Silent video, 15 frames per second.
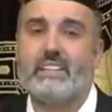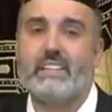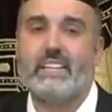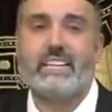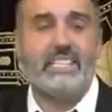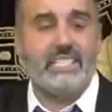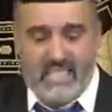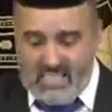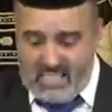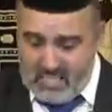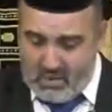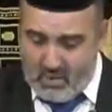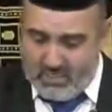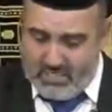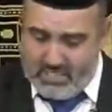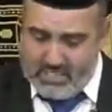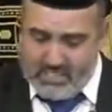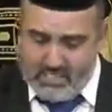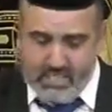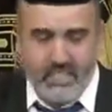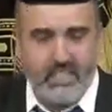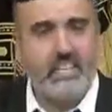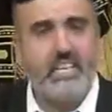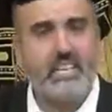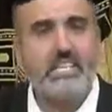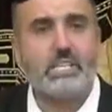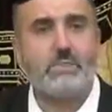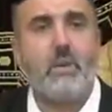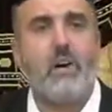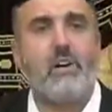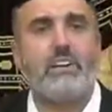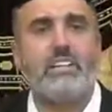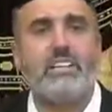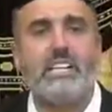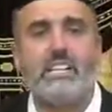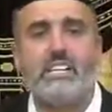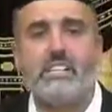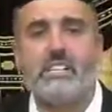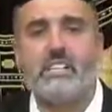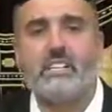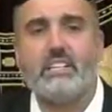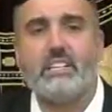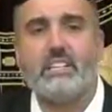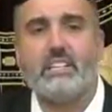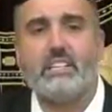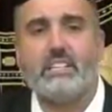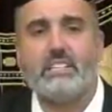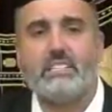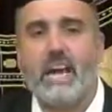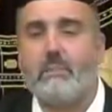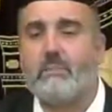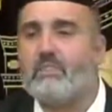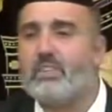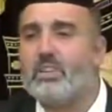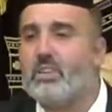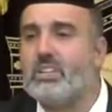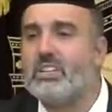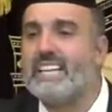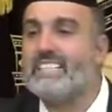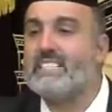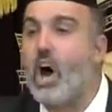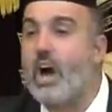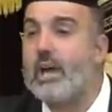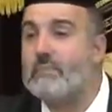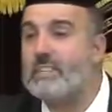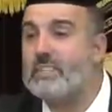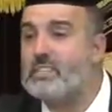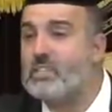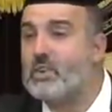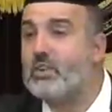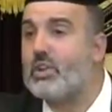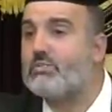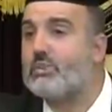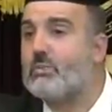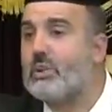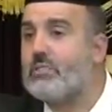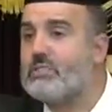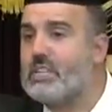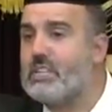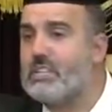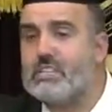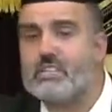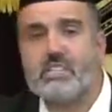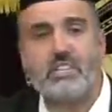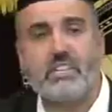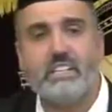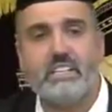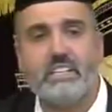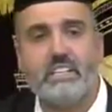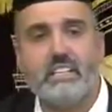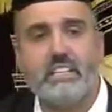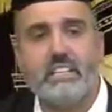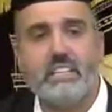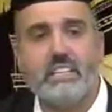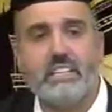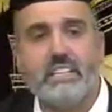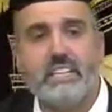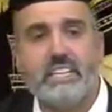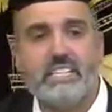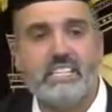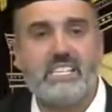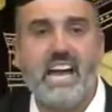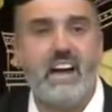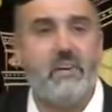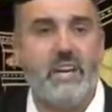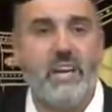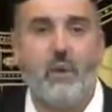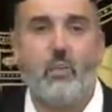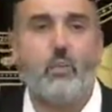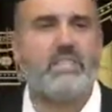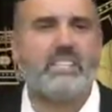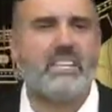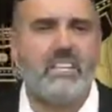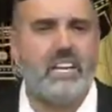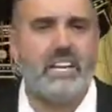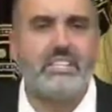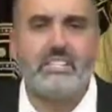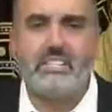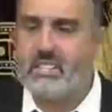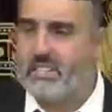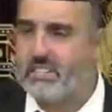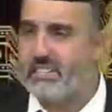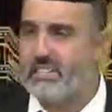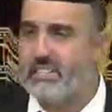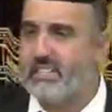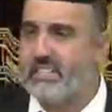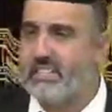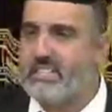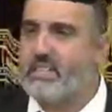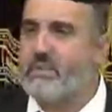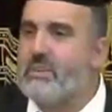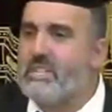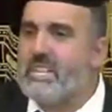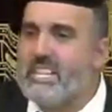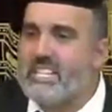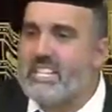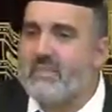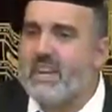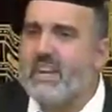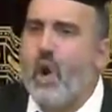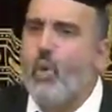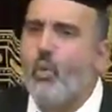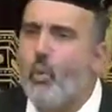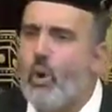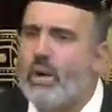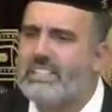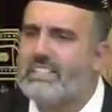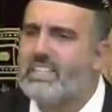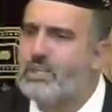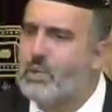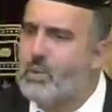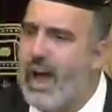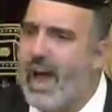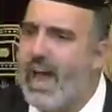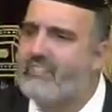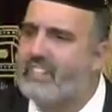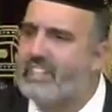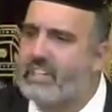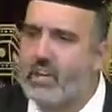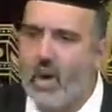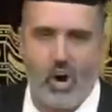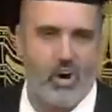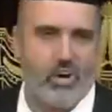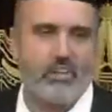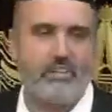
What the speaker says: he says he saw these sparkling type of, it looked like diamonds all over both seats. He says, now, it wasn't glass. So he was asking me, what did you have in the car